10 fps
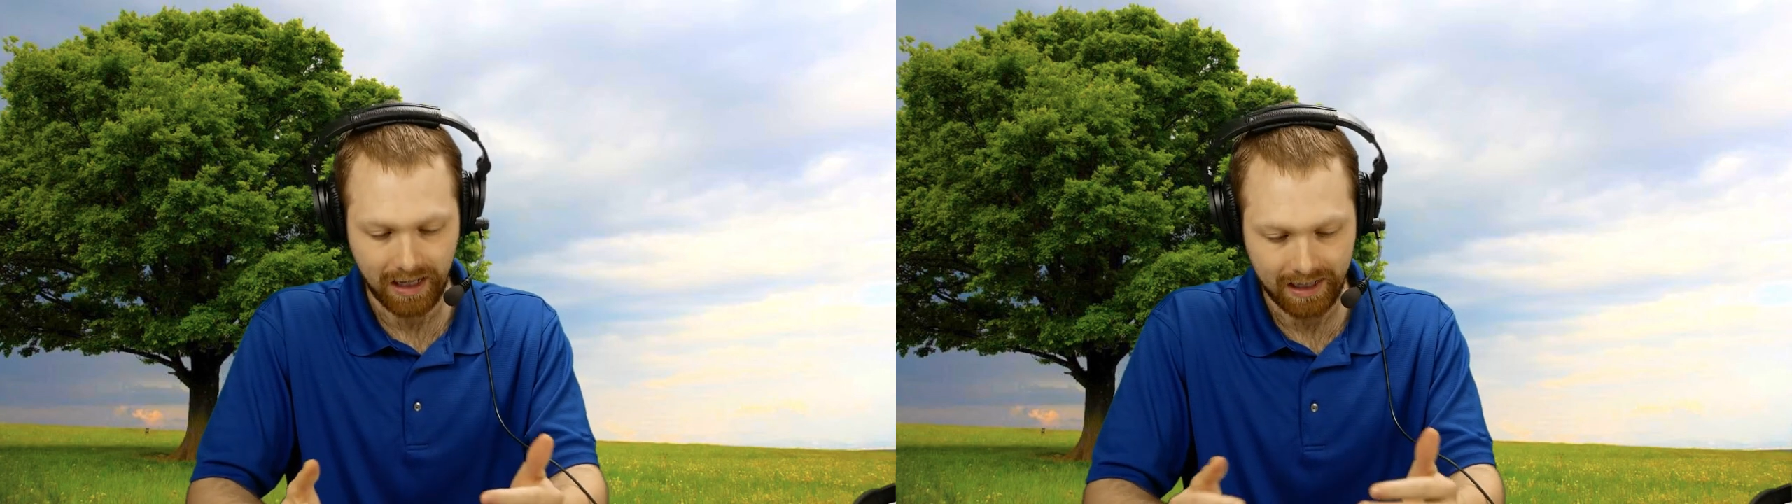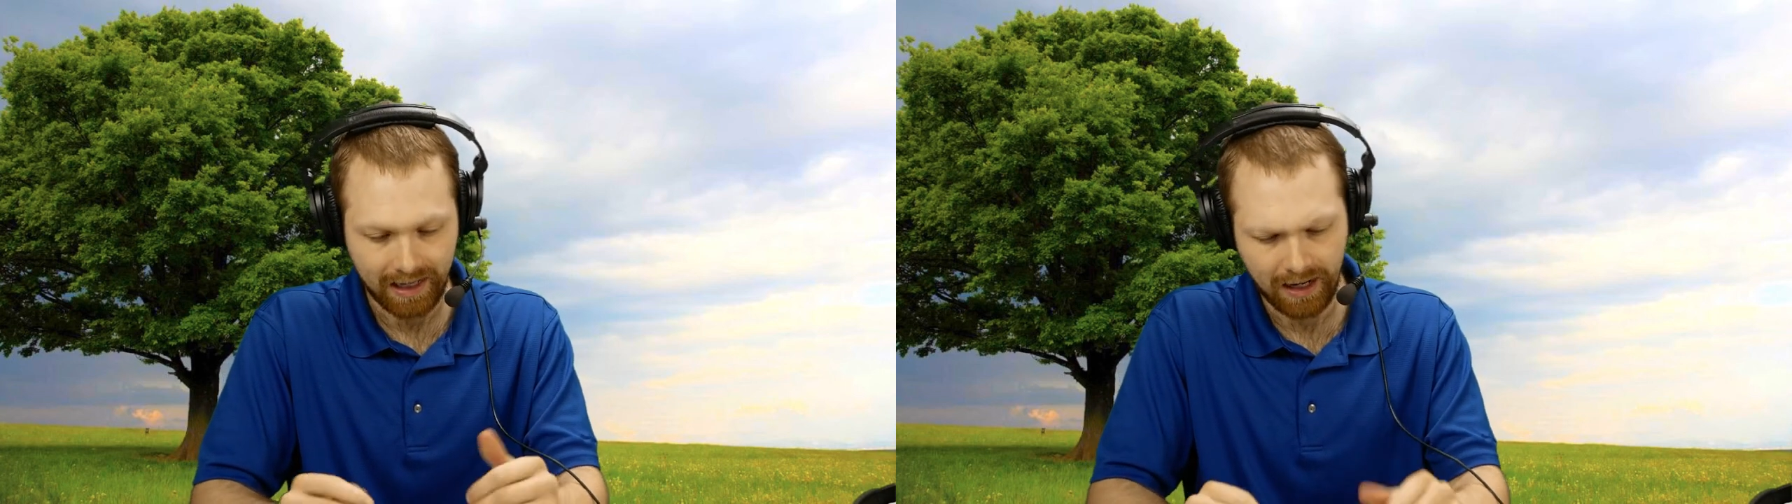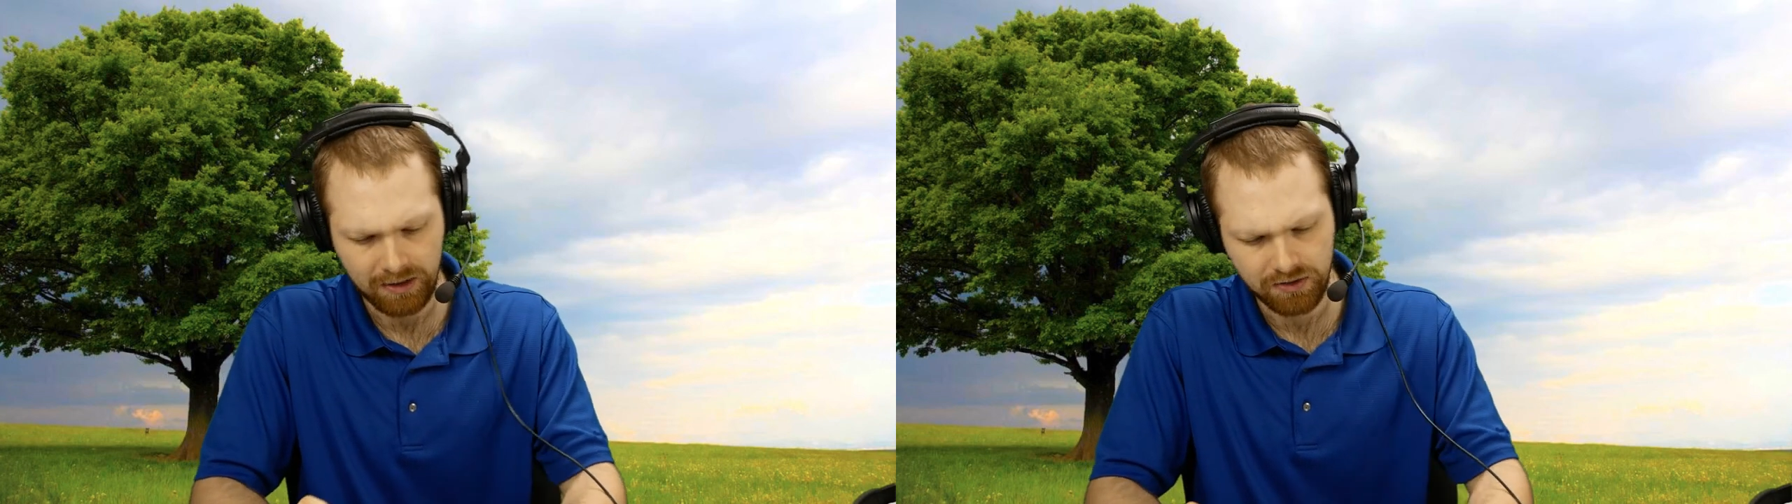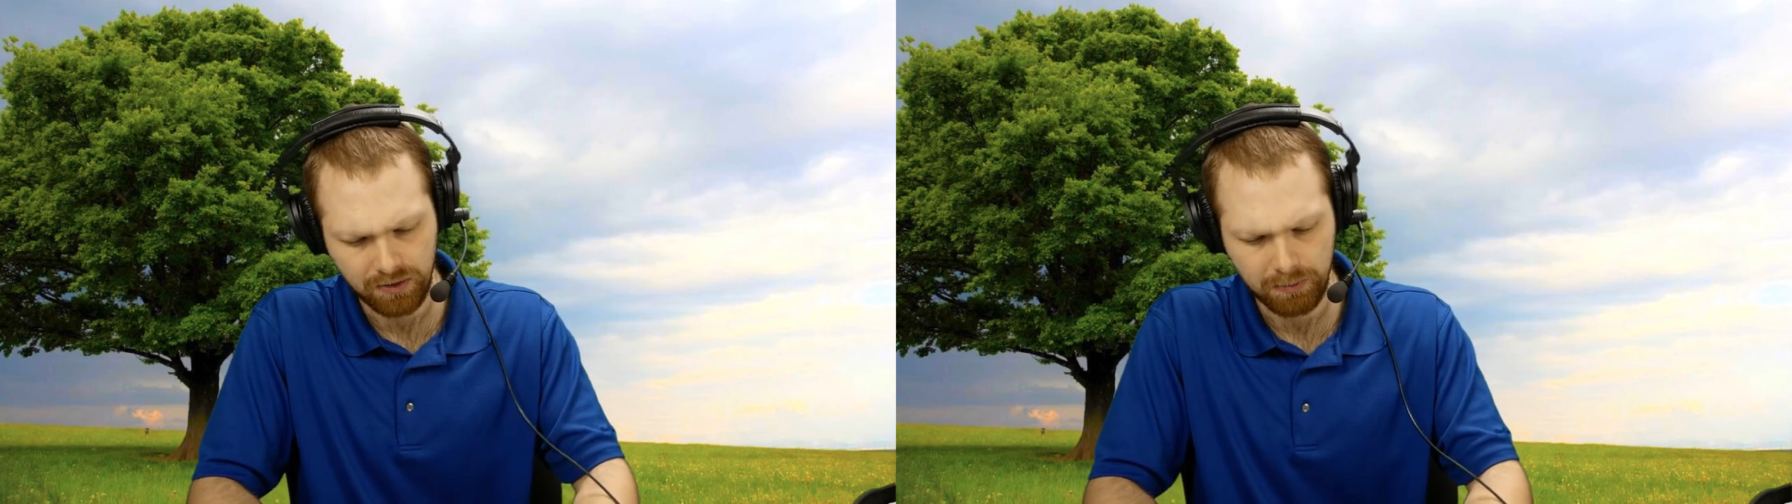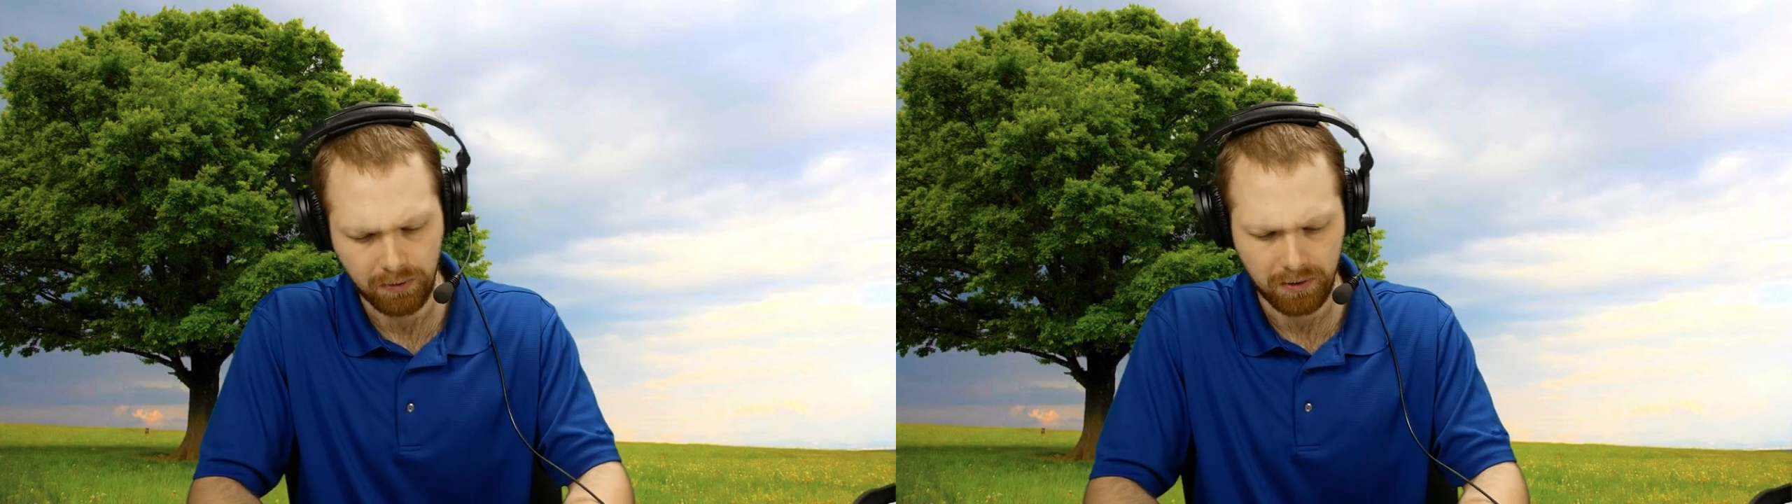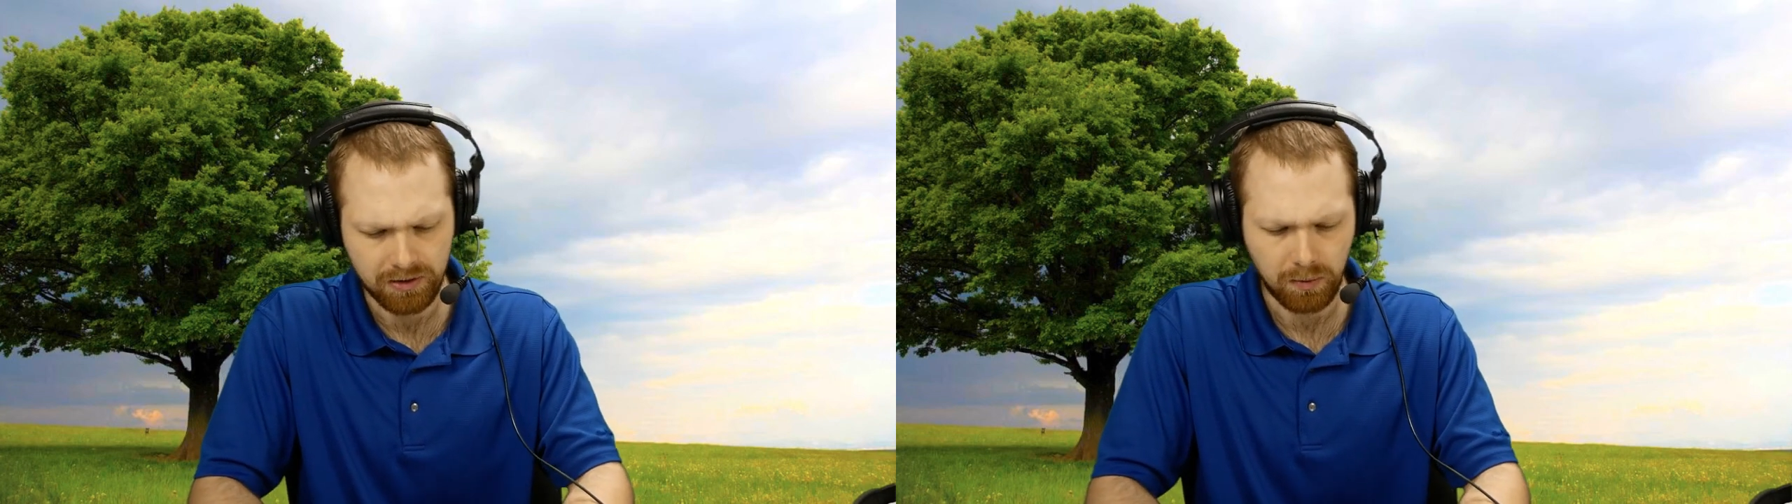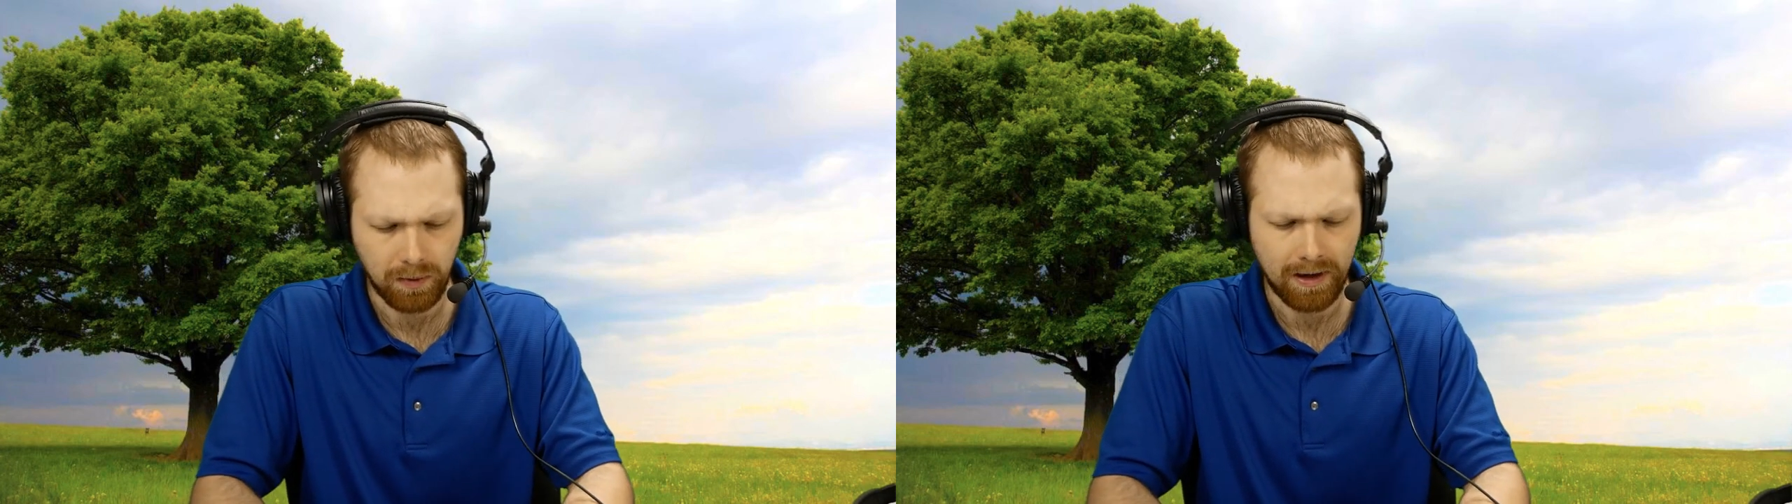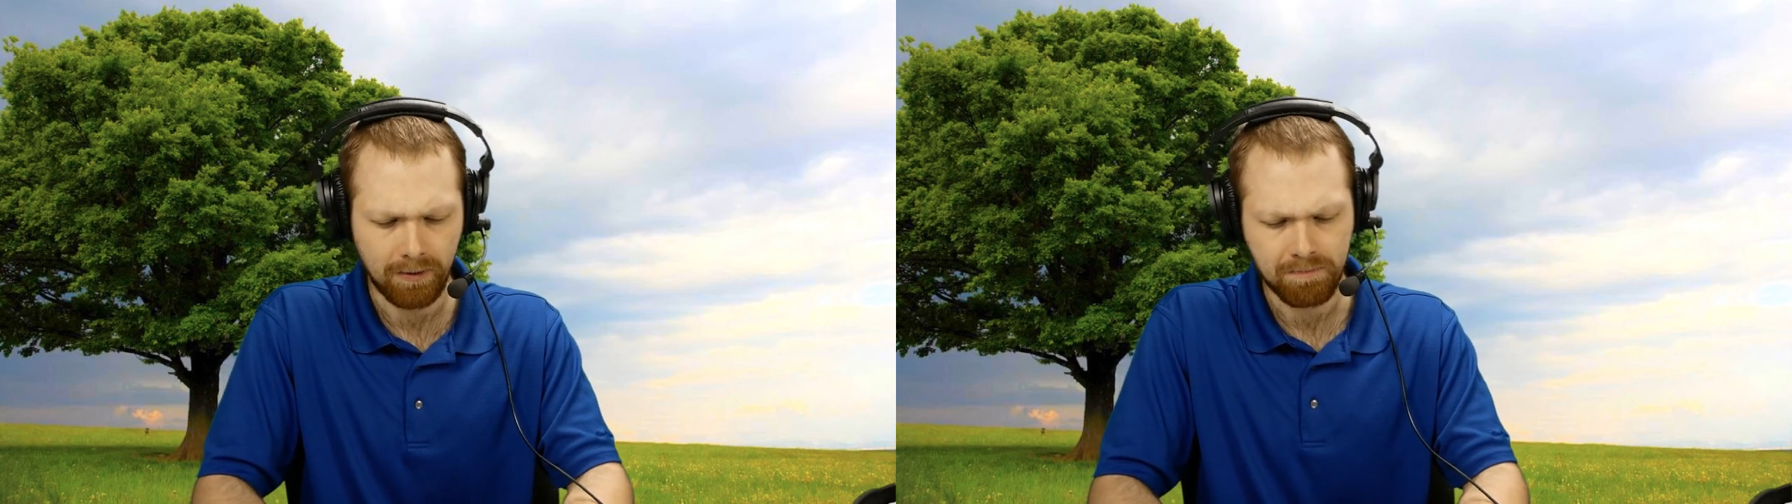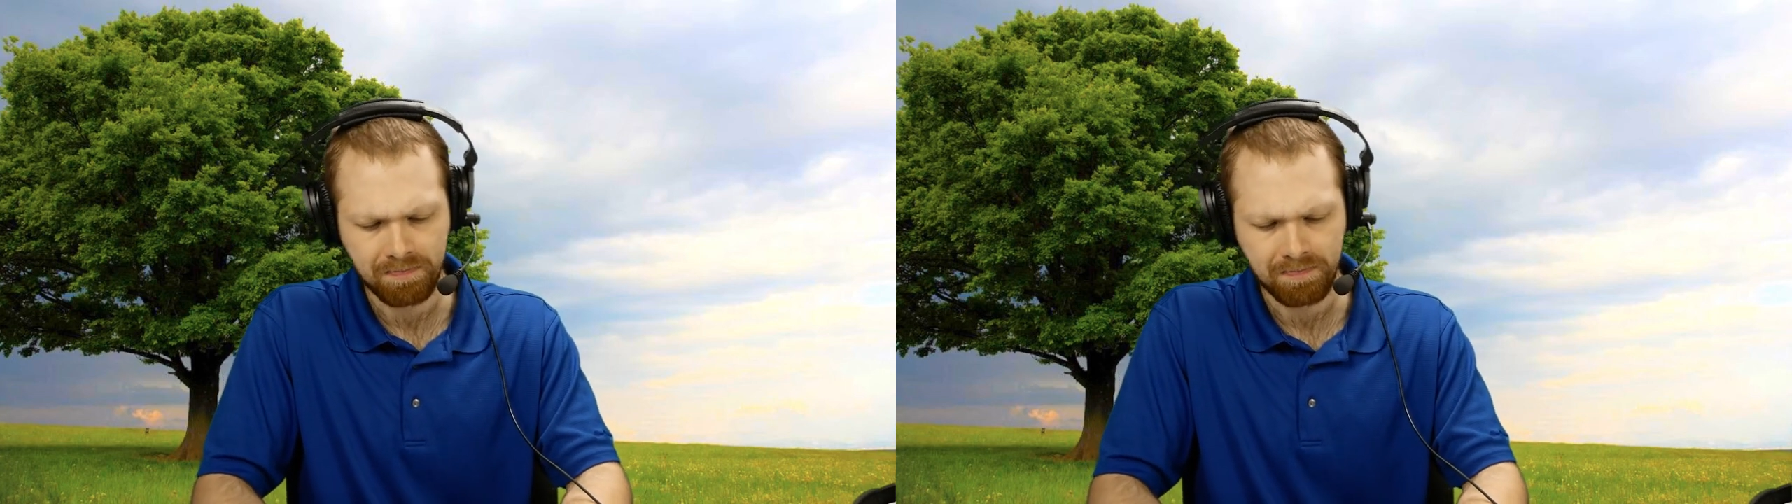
that counts for more as well.